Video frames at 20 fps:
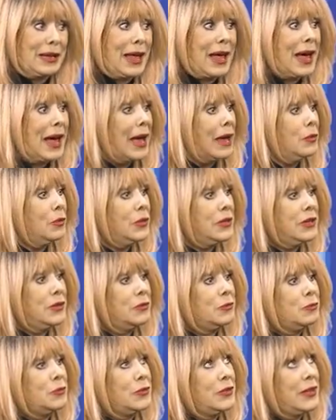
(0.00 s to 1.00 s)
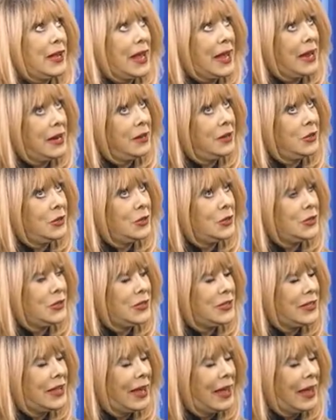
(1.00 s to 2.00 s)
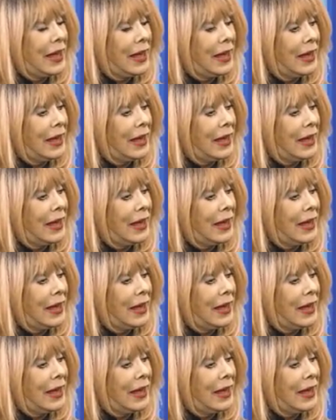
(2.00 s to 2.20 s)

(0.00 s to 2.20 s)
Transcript: I would tend to say